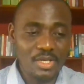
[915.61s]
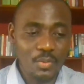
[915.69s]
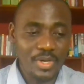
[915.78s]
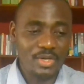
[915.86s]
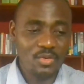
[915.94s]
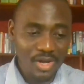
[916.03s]

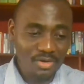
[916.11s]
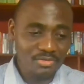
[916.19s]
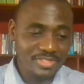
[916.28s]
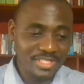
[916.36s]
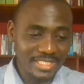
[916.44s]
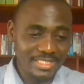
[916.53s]
when one
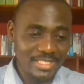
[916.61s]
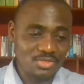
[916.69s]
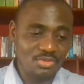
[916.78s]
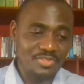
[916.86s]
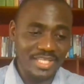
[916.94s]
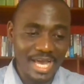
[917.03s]
of the leaders
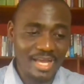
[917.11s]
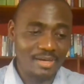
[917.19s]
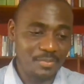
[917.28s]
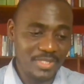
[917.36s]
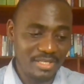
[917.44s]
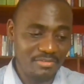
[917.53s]
of the
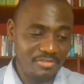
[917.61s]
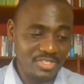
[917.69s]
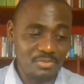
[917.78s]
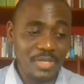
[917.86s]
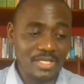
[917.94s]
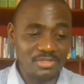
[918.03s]
RPF
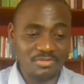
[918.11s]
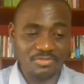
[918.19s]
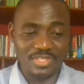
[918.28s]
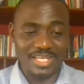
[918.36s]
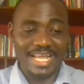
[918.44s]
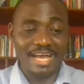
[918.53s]
is part
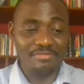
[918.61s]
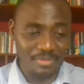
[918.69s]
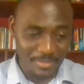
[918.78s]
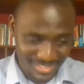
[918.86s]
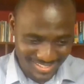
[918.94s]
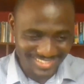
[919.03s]
of the
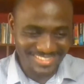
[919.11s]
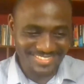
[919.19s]
government,